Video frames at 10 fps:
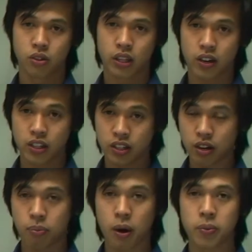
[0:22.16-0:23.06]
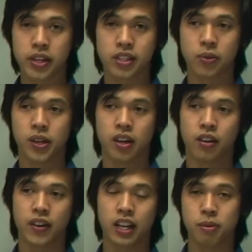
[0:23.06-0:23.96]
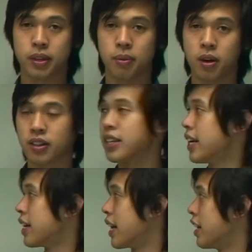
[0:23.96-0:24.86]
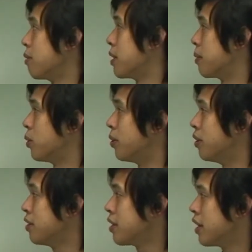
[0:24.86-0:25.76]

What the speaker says: There are certain properties of aluminium oxide and aluminium ores